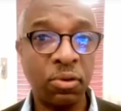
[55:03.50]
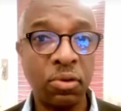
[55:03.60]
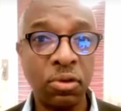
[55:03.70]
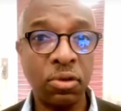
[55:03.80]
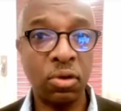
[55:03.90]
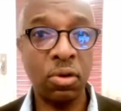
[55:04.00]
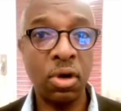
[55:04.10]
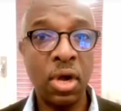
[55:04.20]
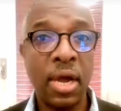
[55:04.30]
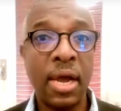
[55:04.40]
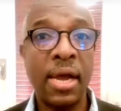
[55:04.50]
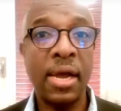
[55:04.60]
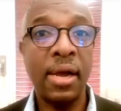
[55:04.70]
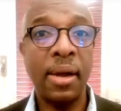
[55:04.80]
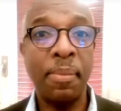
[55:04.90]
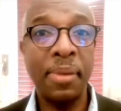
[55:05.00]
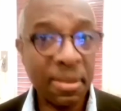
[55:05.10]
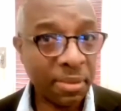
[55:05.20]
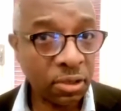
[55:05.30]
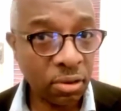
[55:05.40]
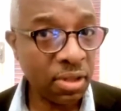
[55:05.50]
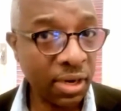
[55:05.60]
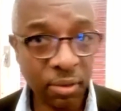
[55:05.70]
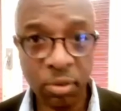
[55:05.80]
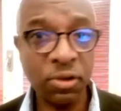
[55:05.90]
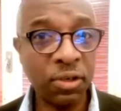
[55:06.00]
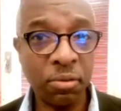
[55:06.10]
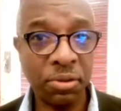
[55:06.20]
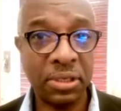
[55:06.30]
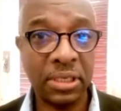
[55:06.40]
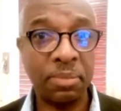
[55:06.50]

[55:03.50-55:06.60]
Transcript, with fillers: to do so. Uh, but they must know there are consequences.